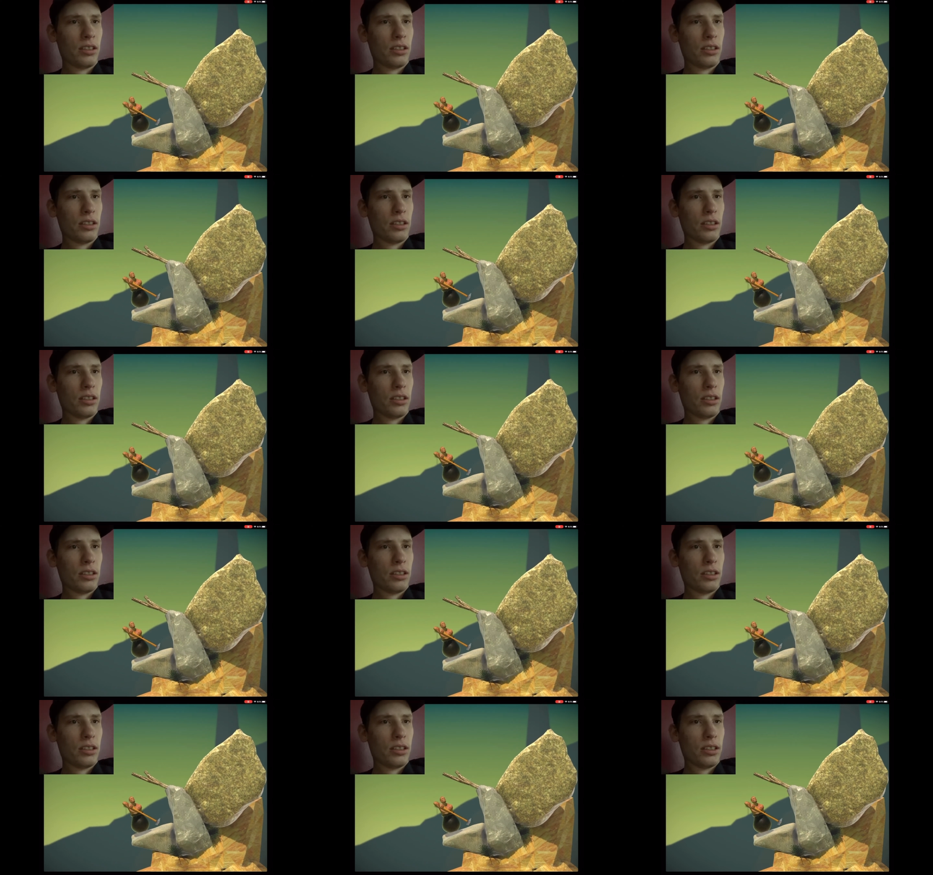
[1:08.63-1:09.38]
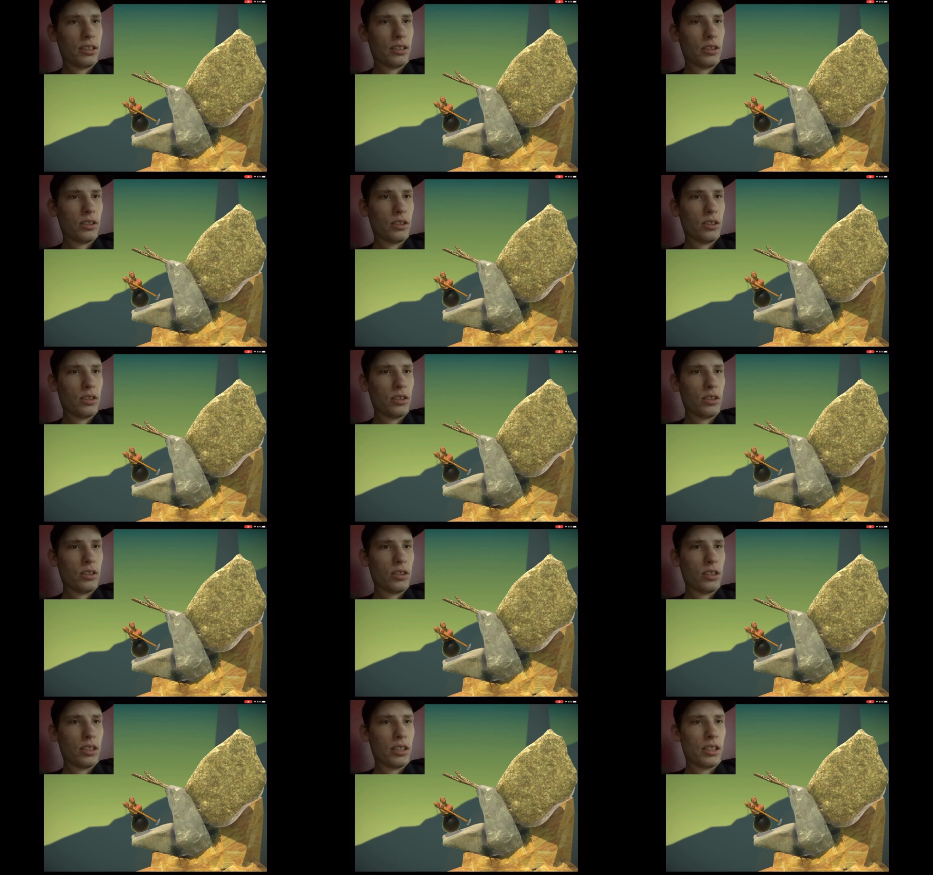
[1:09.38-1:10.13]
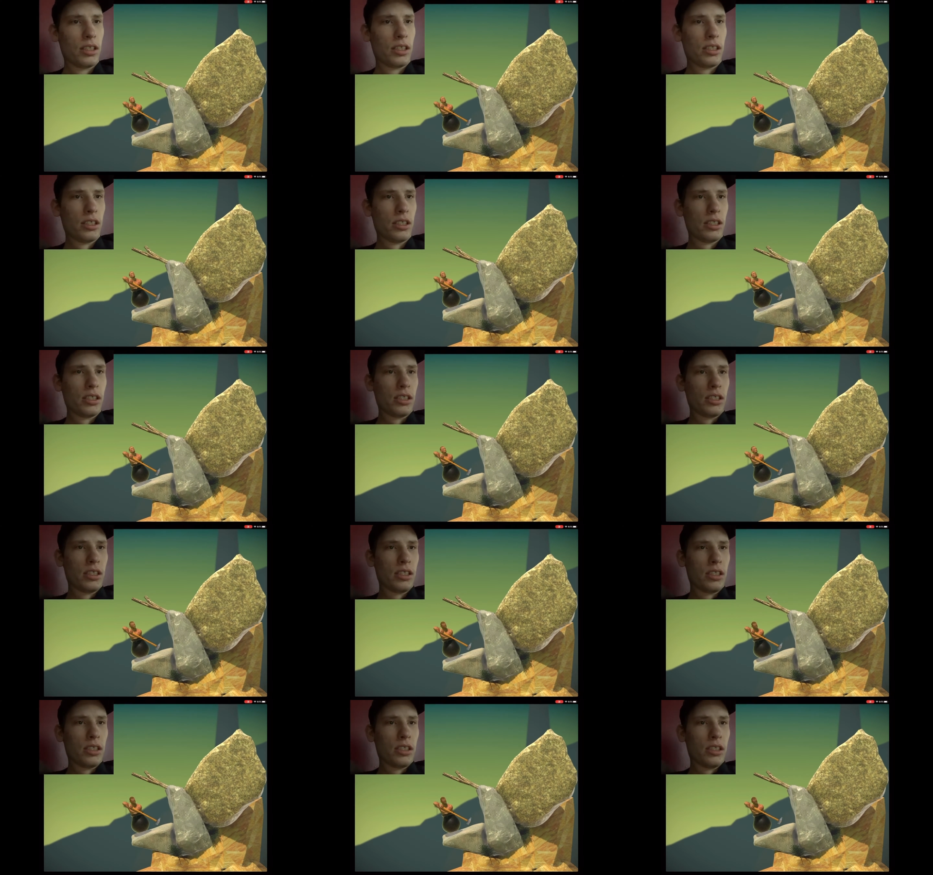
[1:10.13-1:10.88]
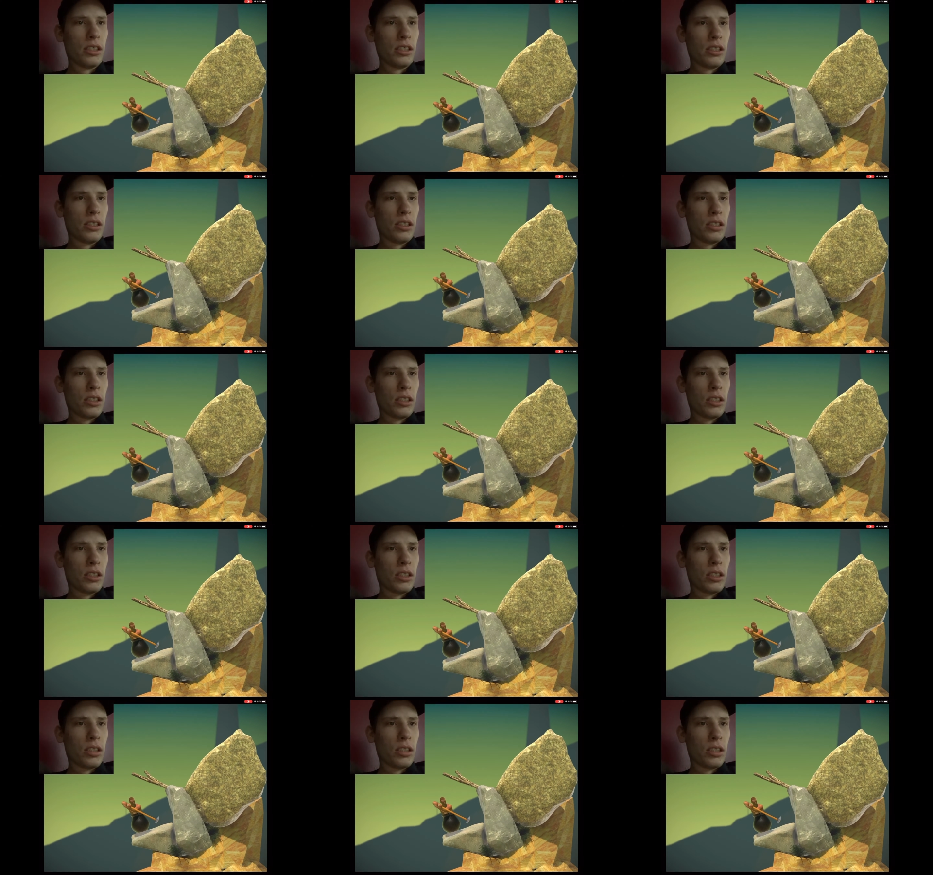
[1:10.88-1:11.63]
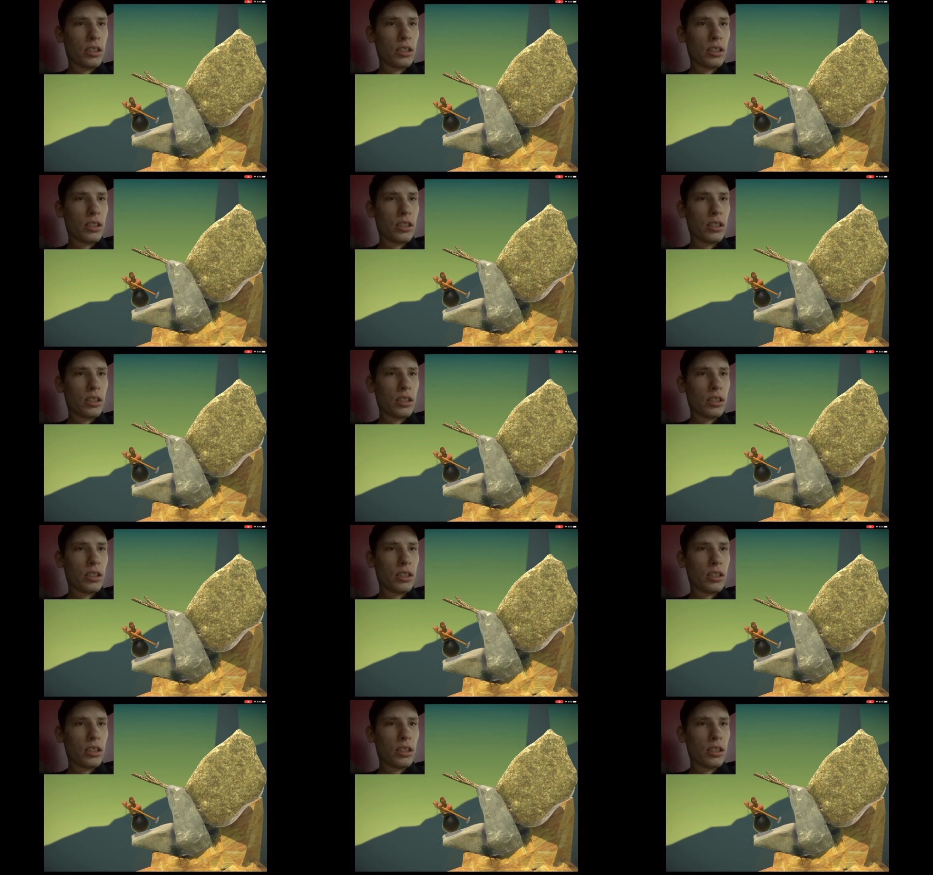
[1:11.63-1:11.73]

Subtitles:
Nobody speaks.